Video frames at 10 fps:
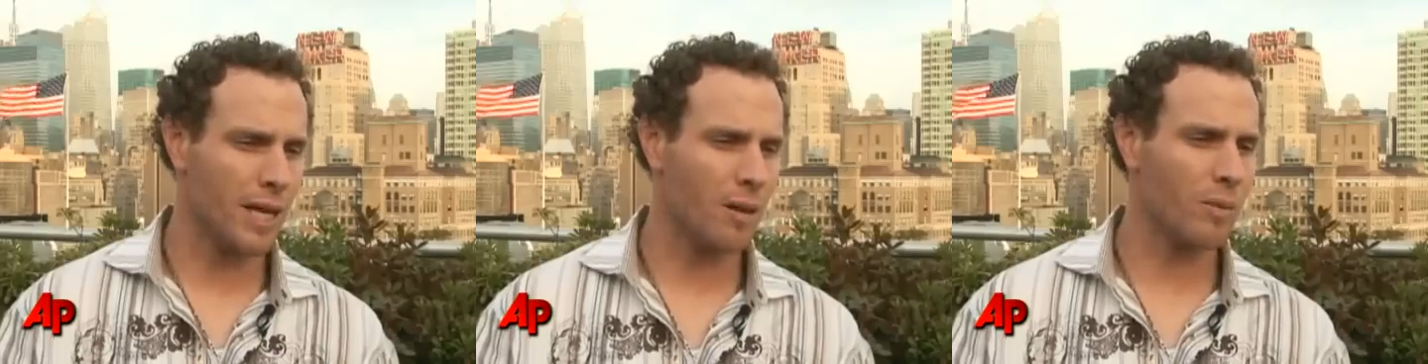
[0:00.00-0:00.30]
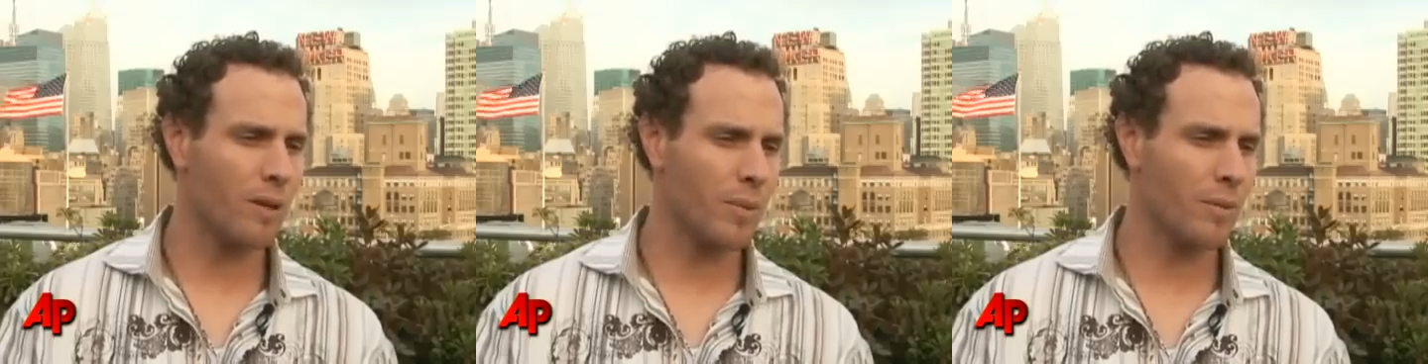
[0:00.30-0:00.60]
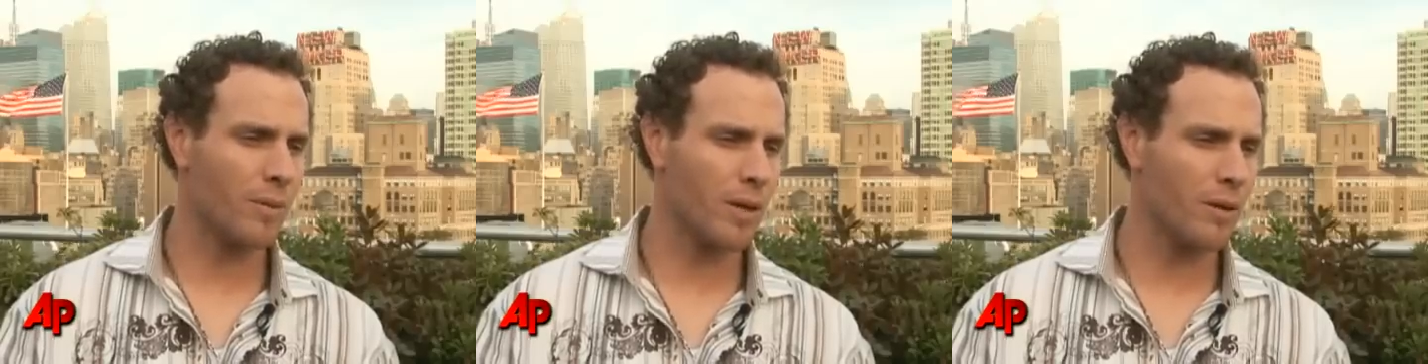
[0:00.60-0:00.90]
let
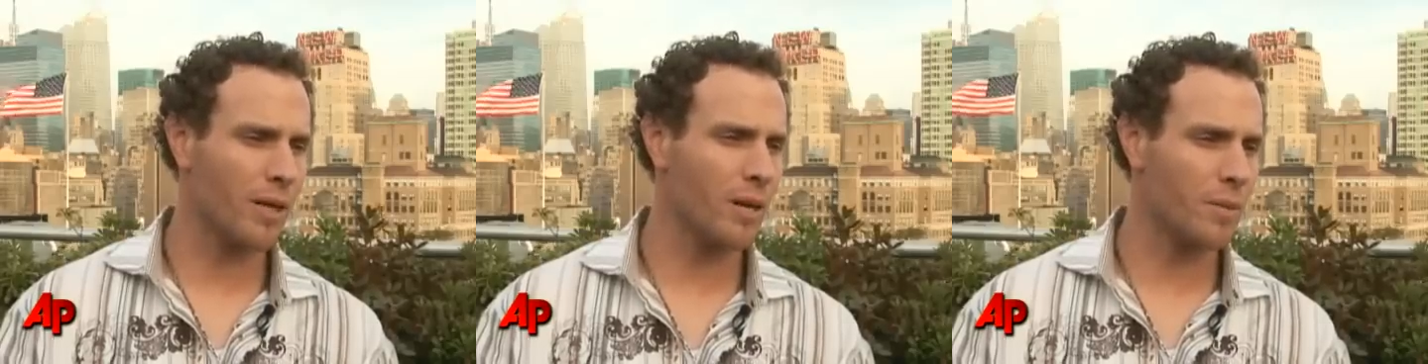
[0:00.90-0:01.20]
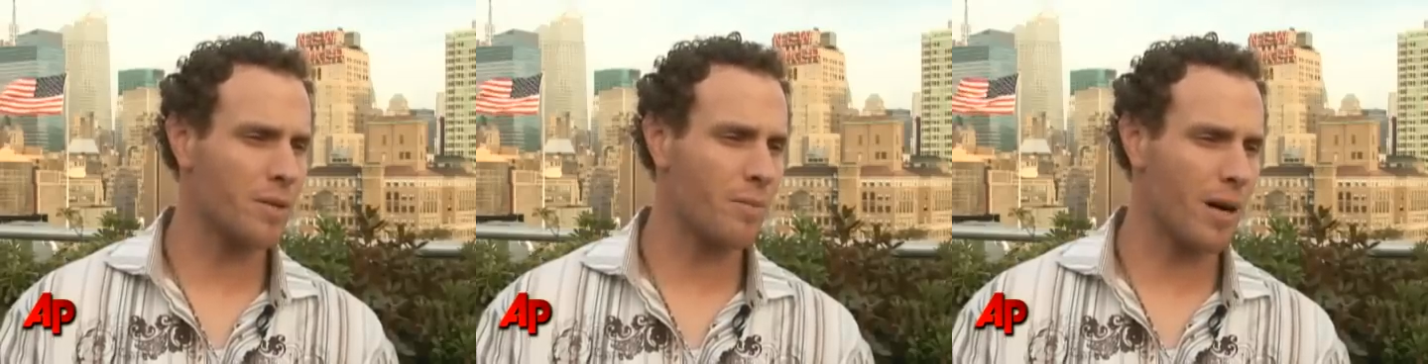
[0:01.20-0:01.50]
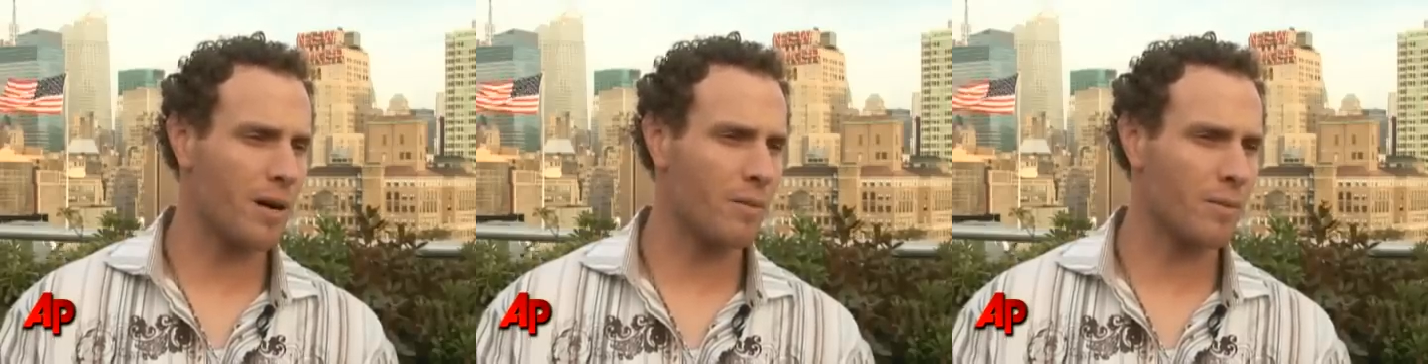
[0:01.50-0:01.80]
people know and help
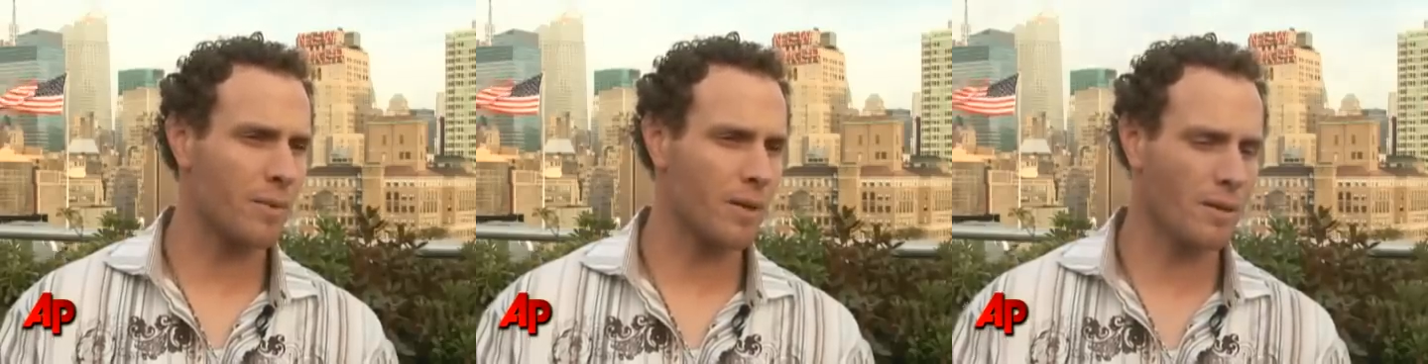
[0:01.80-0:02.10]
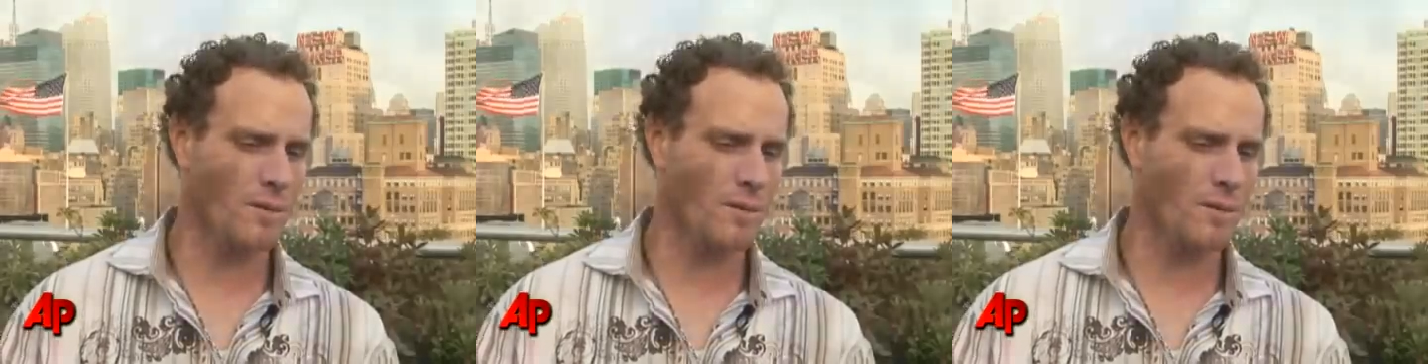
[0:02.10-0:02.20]
inspire them